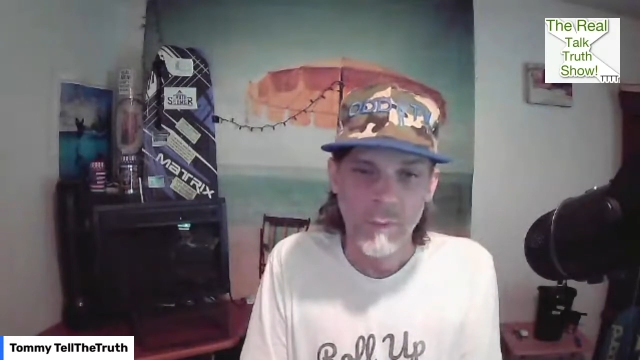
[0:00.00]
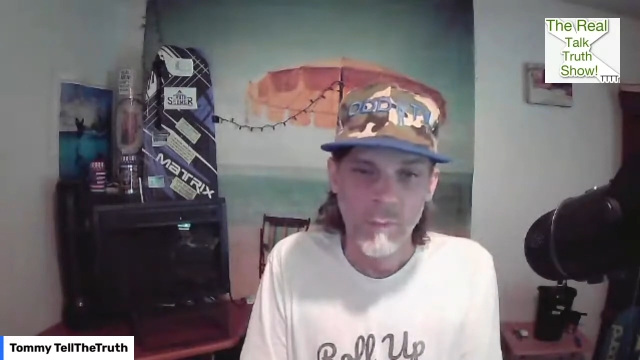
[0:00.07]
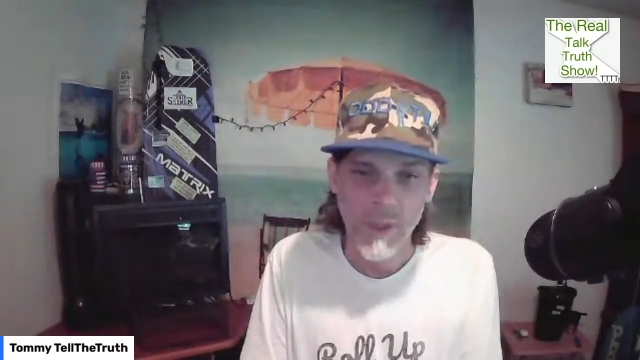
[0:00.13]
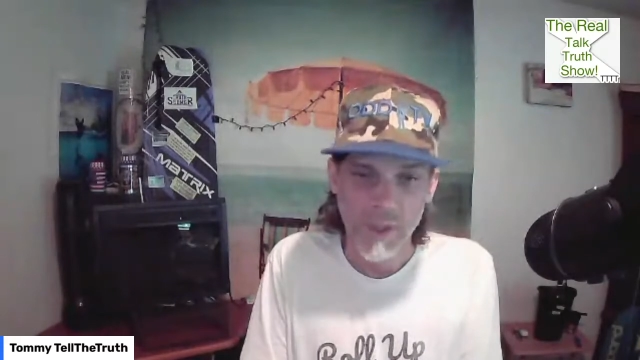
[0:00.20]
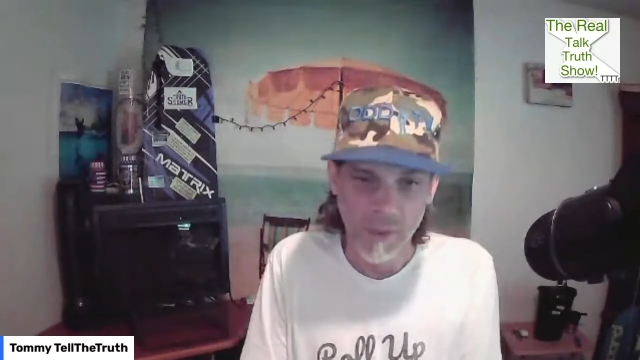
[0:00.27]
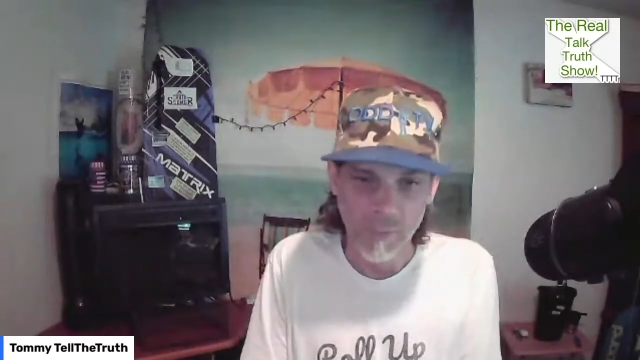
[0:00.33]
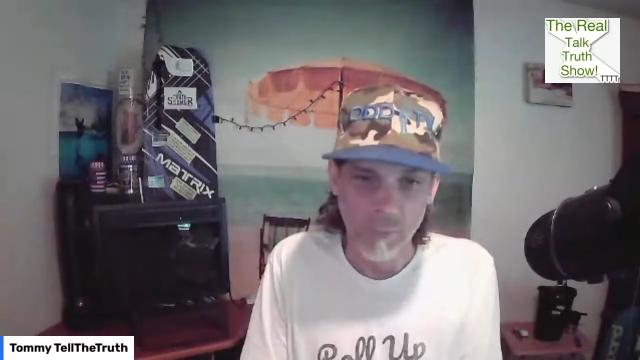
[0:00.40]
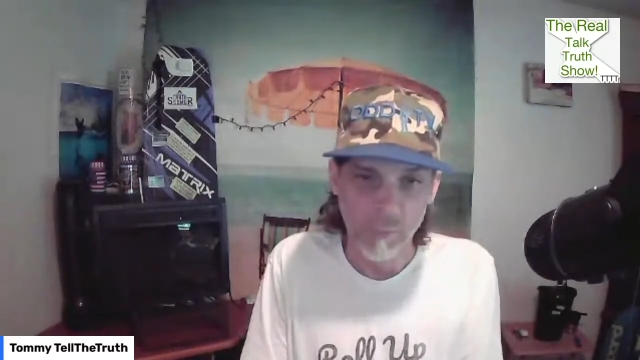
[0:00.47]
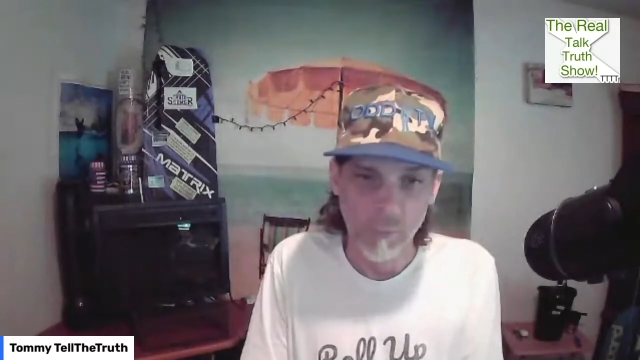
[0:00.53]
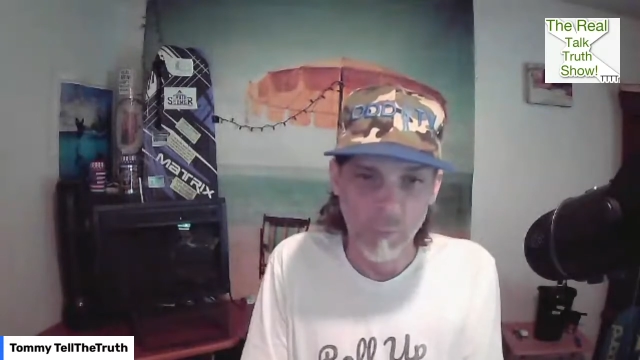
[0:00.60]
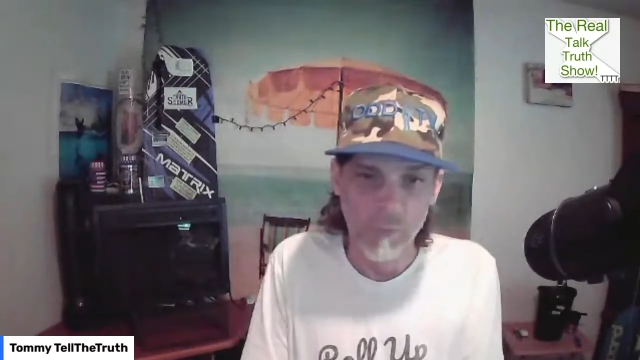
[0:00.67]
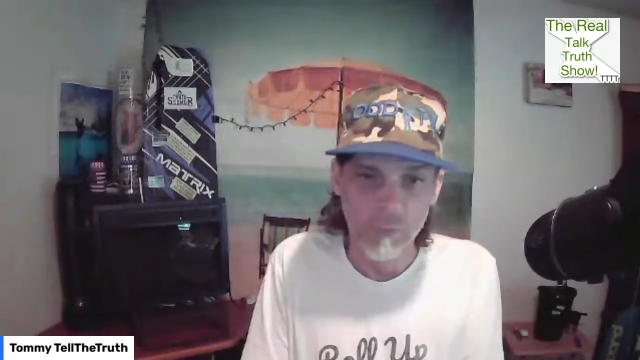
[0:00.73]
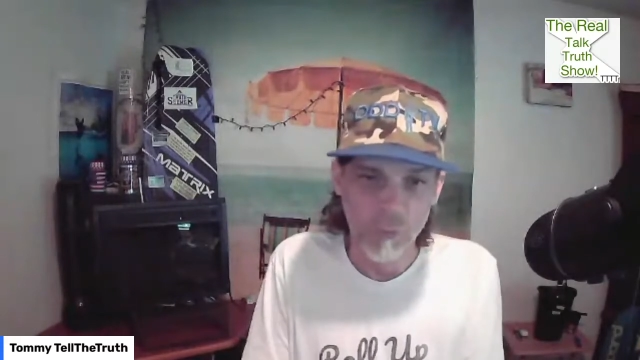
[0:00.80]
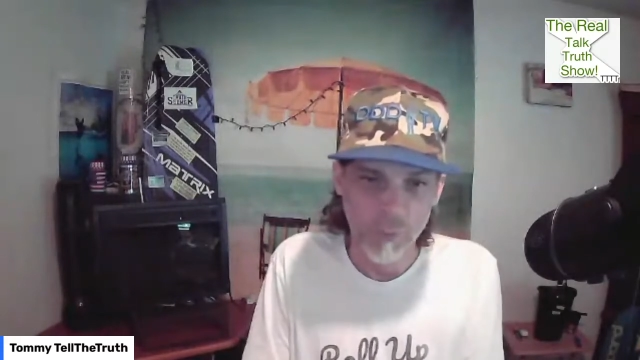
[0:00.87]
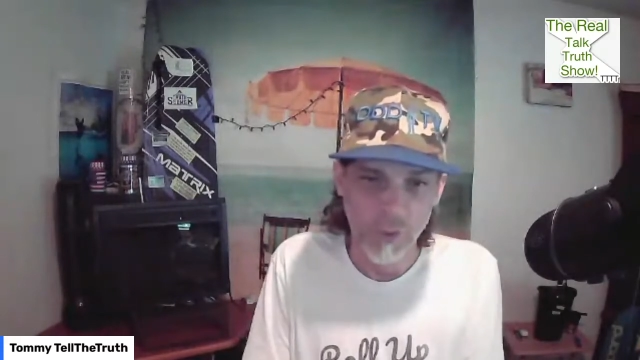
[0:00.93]
make it through
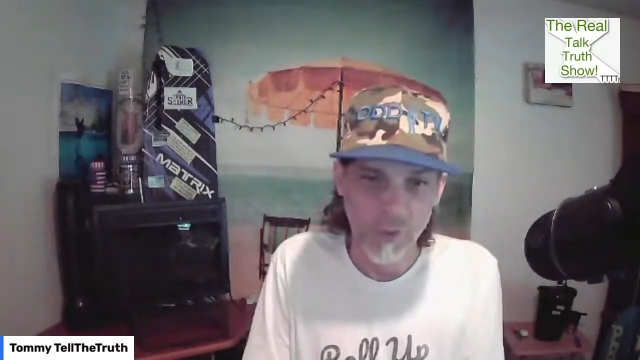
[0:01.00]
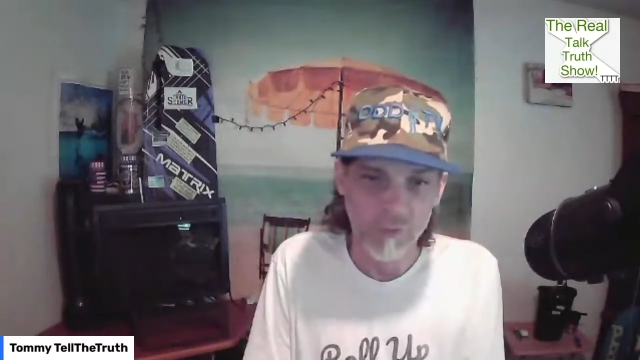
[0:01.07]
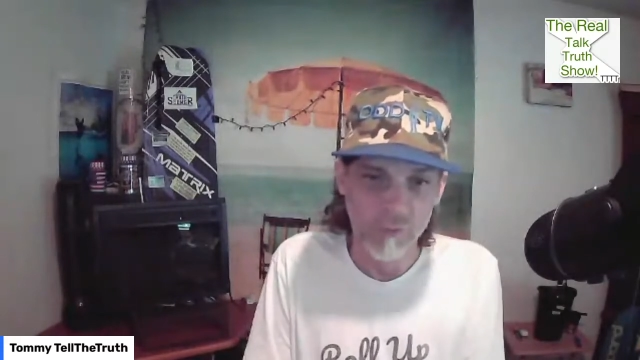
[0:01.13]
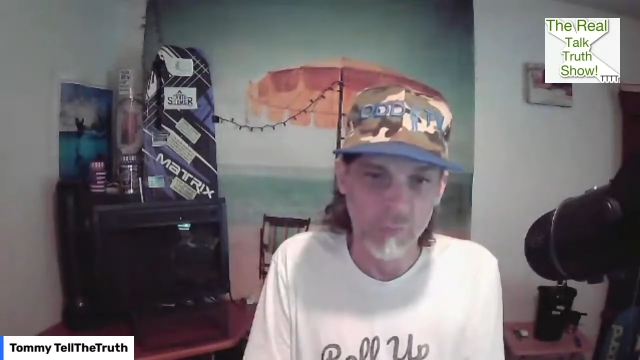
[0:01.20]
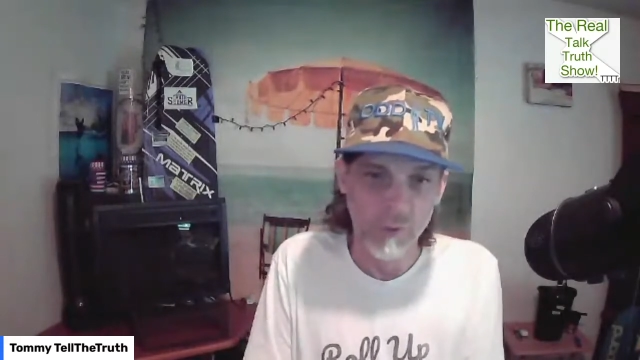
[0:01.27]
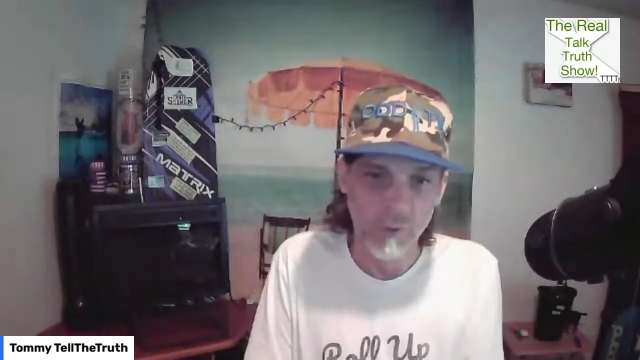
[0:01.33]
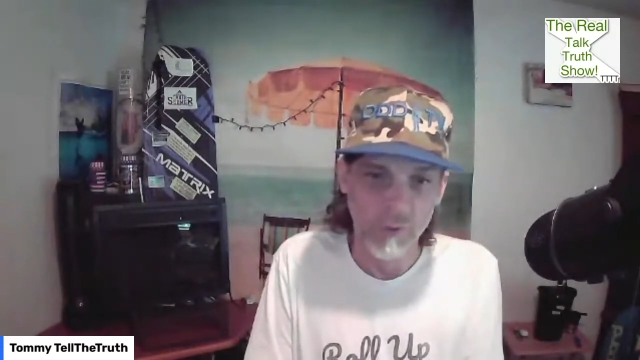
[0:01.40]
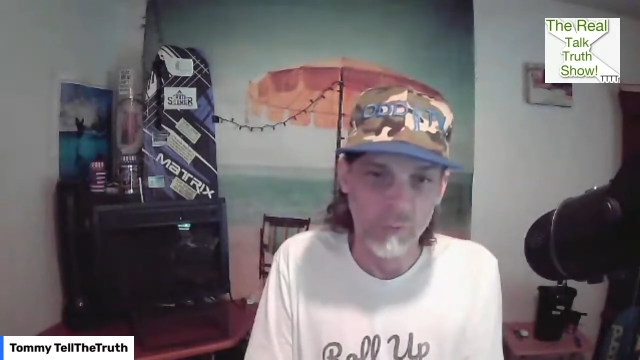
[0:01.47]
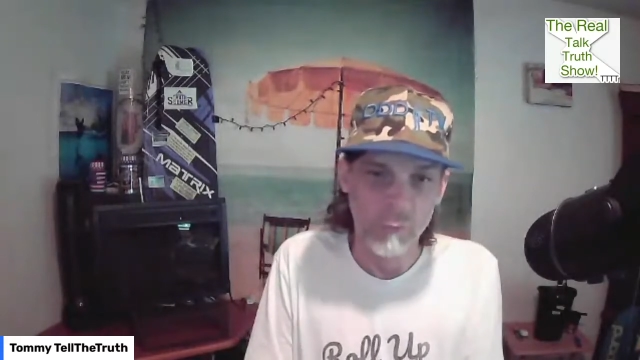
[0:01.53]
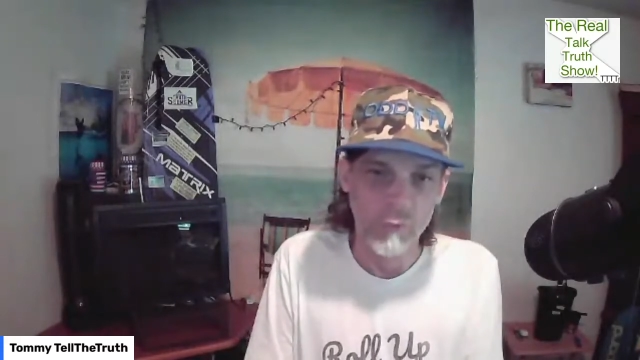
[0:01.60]
the tribulation period,